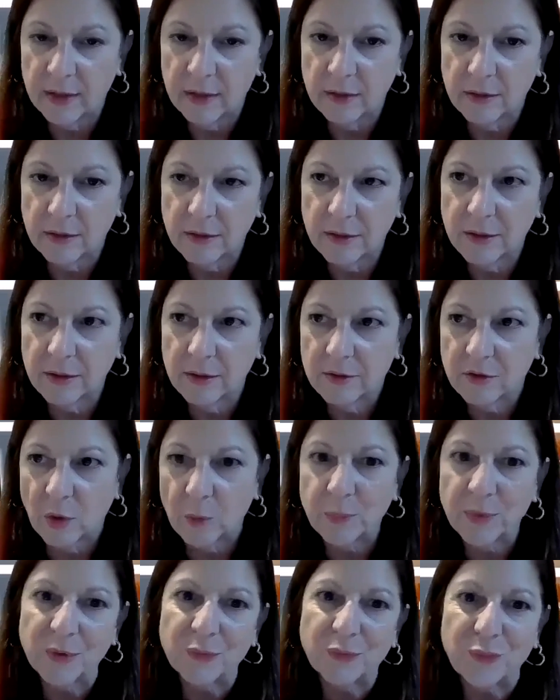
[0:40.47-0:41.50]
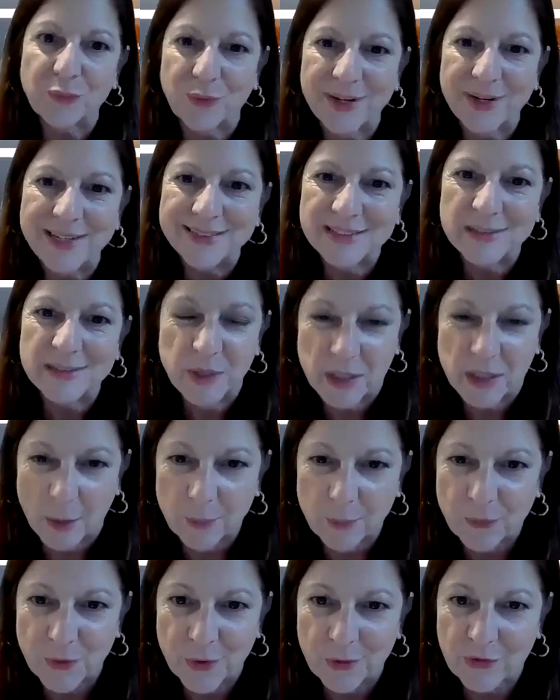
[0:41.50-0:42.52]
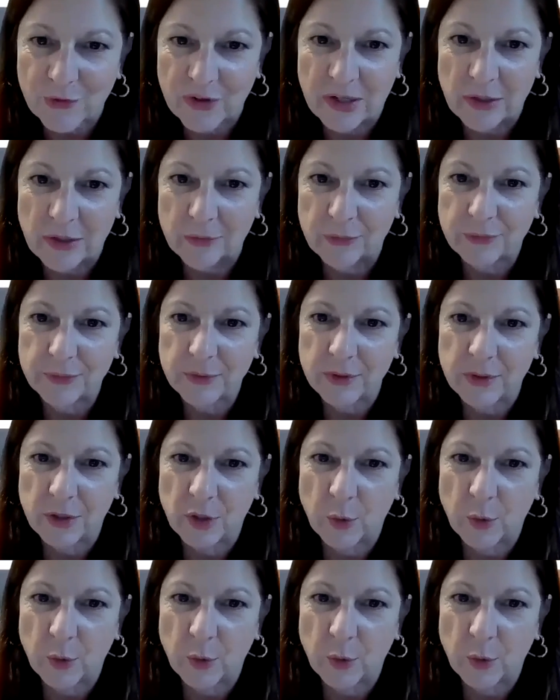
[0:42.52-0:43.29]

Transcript: and don't be afraid to speak up for yourself.